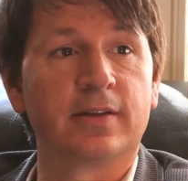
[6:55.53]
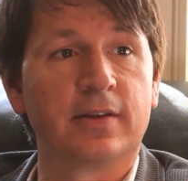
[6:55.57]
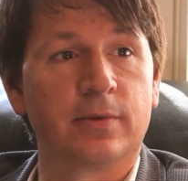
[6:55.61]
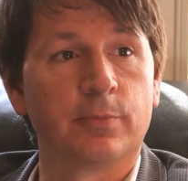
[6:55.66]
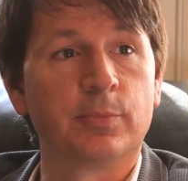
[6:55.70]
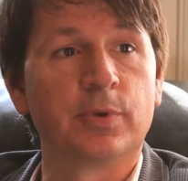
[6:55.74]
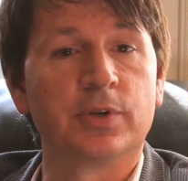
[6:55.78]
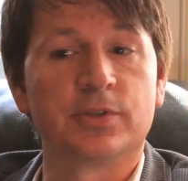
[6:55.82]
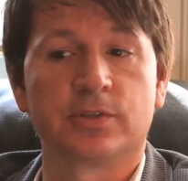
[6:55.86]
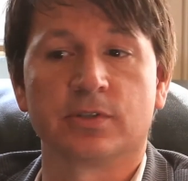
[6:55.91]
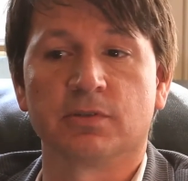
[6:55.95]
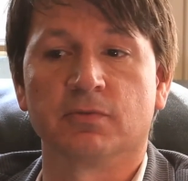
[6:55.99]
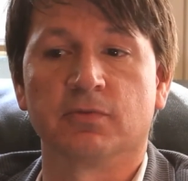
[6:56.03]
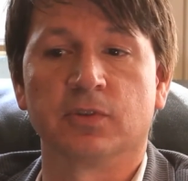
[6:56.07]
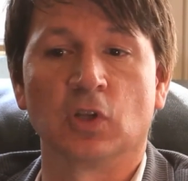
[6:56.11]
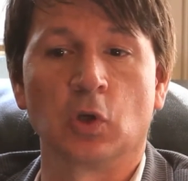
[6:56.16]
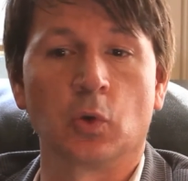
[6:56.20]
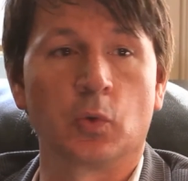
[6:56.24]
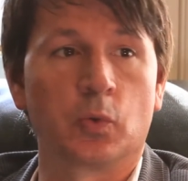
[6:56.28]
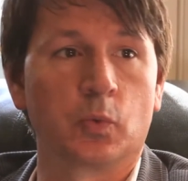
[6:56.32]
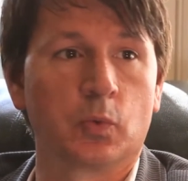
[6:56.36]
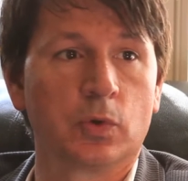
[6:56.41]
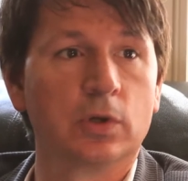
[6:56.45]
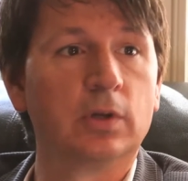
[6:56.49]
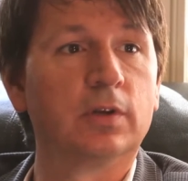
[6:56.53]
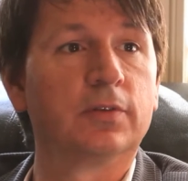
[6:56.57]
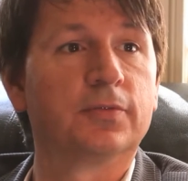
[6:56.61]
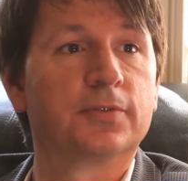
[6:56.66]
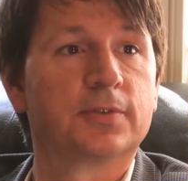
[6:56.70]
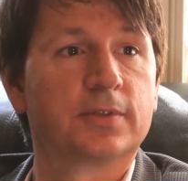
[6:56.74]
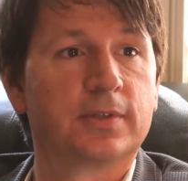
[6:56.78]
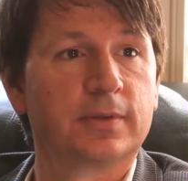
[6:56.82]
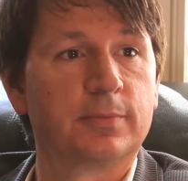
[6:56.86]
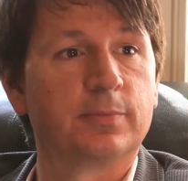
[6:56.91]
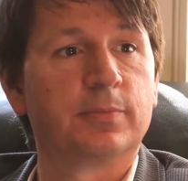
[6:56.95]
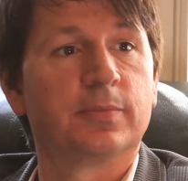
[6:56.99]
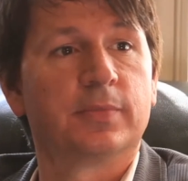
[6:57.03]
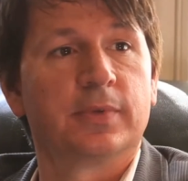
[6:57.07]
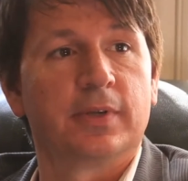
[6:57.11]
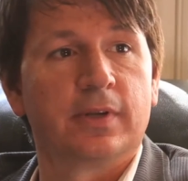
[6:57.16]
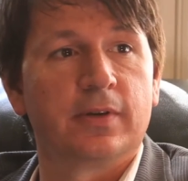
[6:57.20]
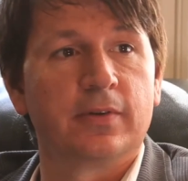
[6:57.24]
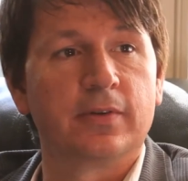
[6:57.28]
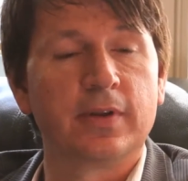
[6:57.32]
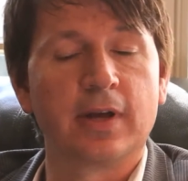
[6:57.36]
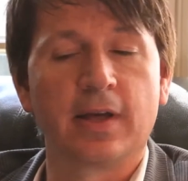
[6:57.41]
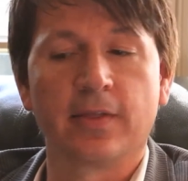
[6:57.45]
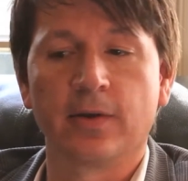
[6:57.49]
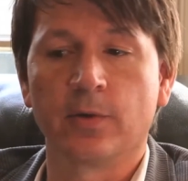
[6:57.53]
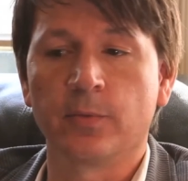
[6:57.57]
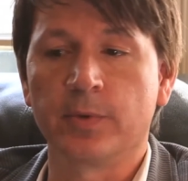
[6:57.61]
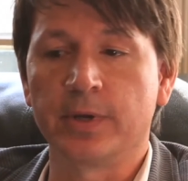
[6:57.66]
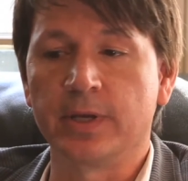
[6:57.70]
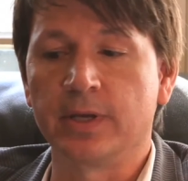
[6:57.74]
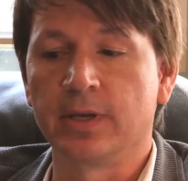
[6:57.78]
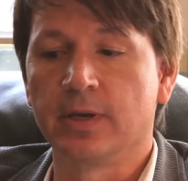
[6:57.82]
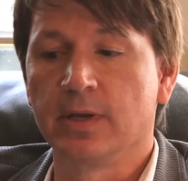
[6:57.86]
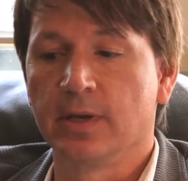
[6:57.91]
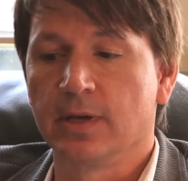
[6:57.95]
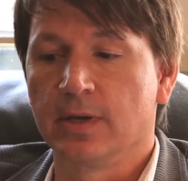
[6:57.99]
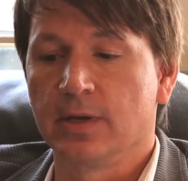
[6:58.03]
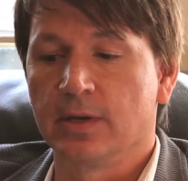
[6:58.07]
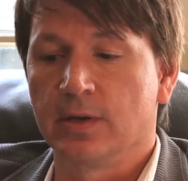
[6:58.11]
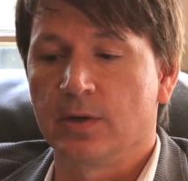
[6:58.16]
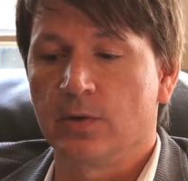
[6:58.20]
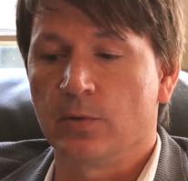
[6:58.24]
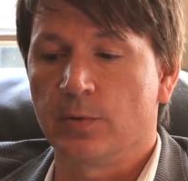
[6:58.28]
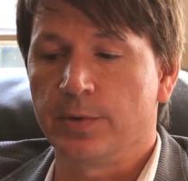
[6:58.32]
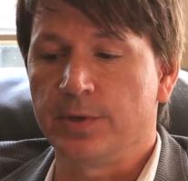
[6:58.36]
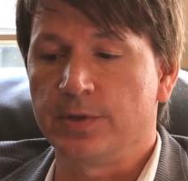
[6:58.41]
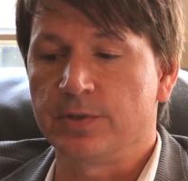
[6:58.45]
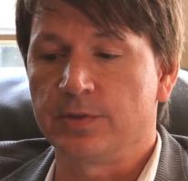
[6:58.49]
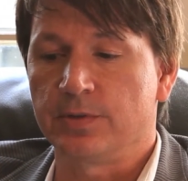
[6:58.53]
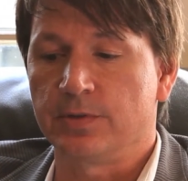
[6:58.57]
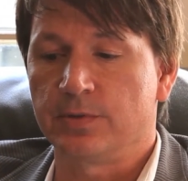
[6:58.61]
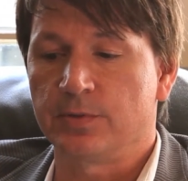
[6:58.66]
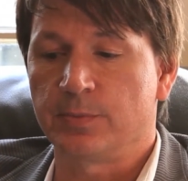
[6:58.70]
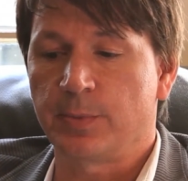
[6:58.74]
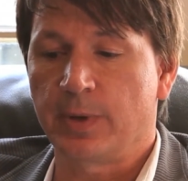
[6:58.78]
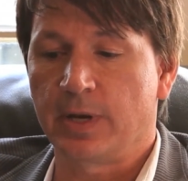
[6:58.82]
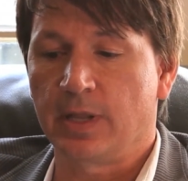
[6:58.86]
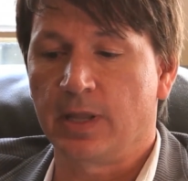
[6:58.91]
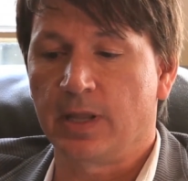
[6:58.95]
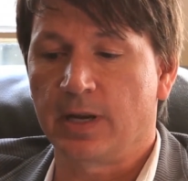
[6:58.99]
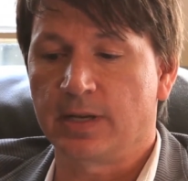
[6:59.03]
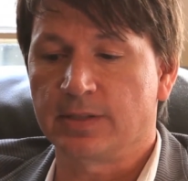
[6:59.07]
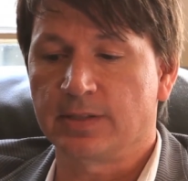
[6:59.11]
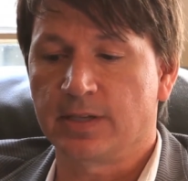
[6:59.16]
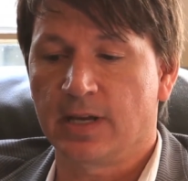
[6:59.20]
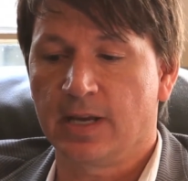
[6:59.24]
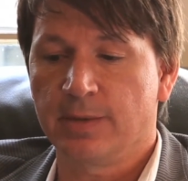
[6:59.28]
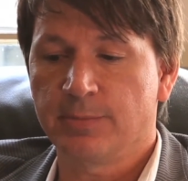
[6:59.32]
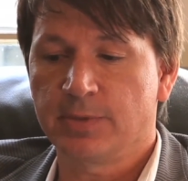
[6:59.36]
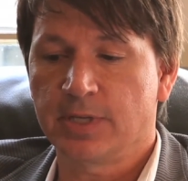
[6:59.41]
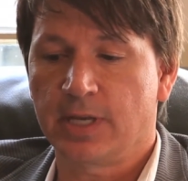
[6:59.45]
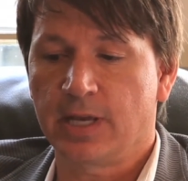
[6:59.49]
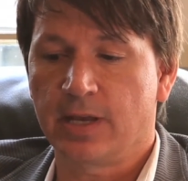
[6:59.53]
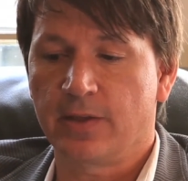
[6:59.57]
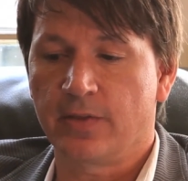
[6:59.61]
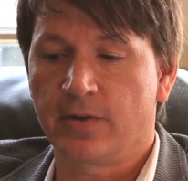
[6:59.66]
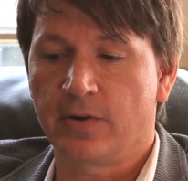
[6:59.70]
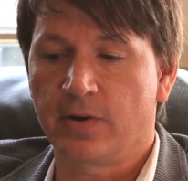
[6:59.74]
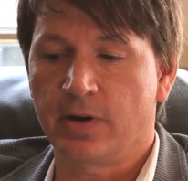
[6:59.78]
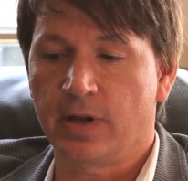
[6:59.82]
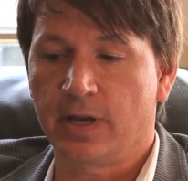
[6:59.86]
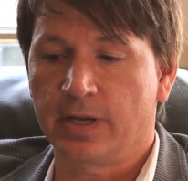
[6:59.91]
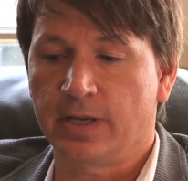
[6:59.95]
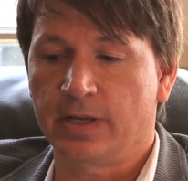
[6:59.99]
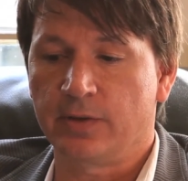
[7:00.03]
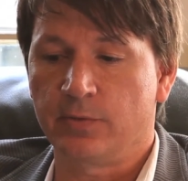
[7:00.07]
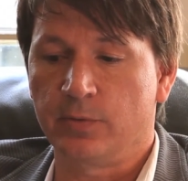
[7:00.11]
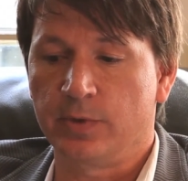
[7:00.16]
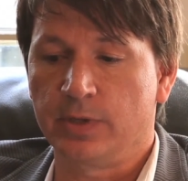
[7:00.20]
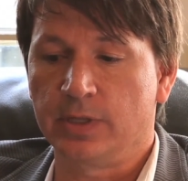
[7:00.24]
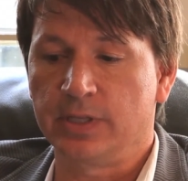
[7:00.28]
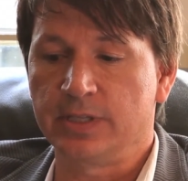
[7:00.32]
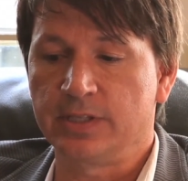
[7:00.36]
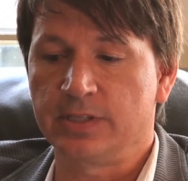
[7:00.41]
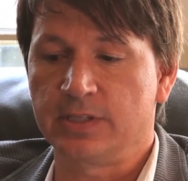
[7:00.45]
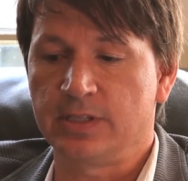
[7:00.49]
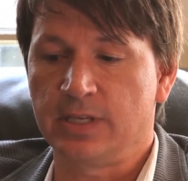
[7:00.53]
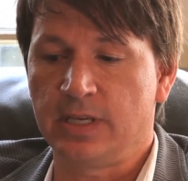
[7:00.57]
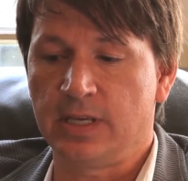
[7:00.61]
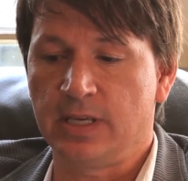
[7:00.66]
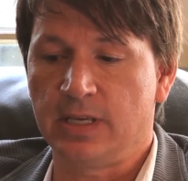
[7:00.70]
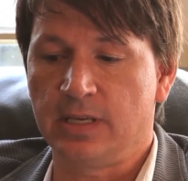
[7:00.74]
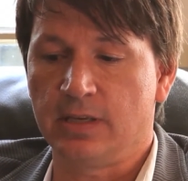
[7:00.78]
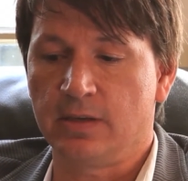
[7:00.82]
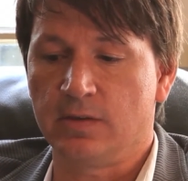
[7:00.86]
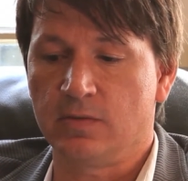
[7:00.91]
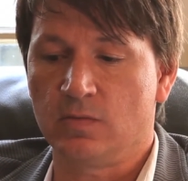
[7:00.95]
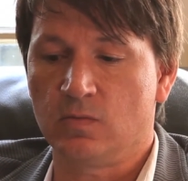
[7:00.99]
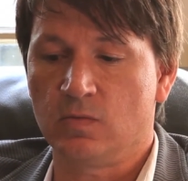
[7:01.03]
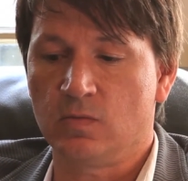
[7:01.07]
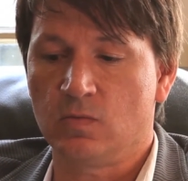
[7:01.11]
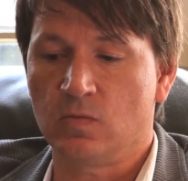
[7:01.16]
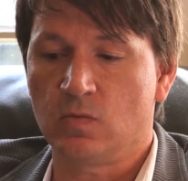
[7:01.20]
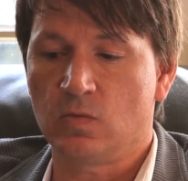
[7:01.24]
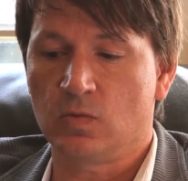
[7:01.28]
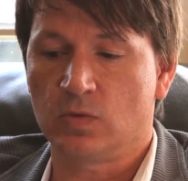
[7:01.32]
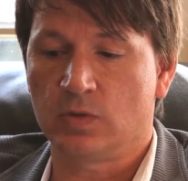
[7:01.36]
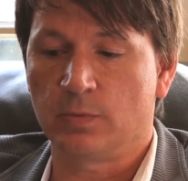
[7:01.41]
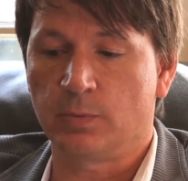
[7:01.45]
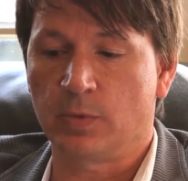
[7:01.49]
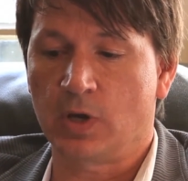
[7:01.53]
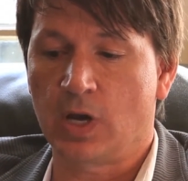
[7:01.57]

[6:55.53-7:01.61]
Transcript: They're a bunch of lone wolves, and now that we spend a lot of time together, I can really see some